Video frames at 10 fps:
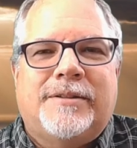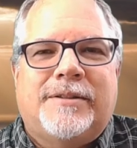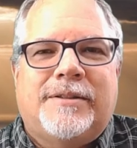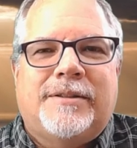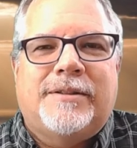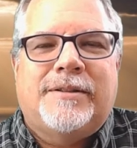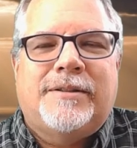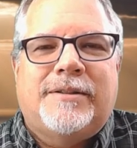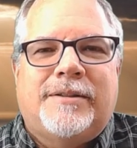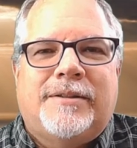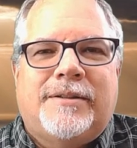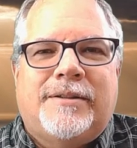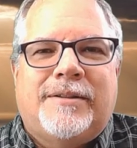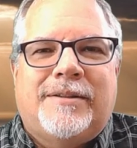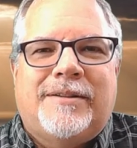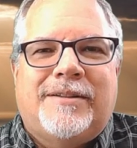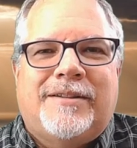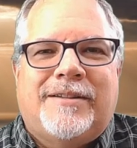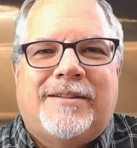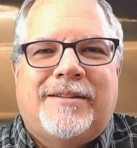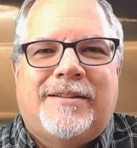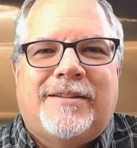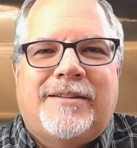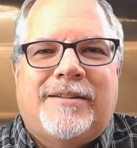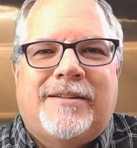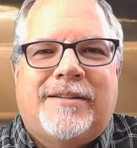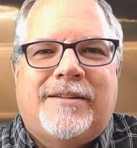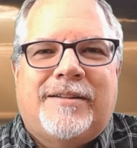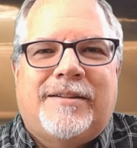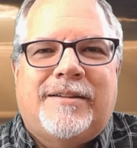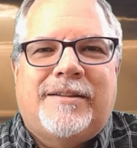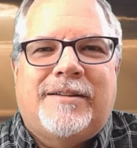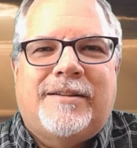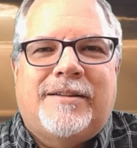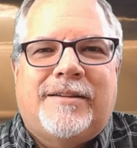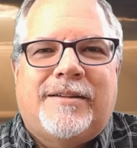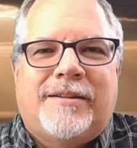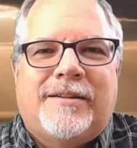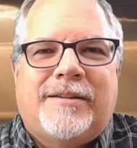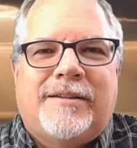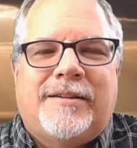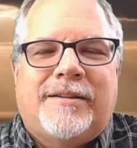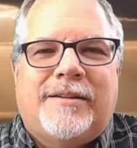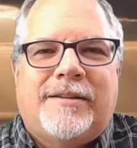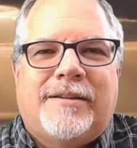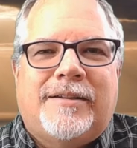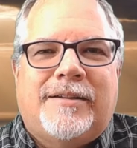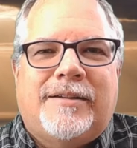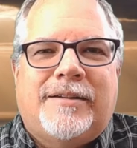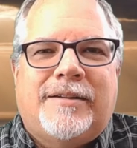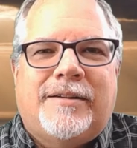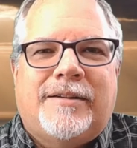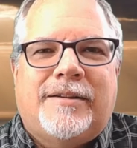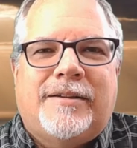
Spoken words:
Nobody speaks.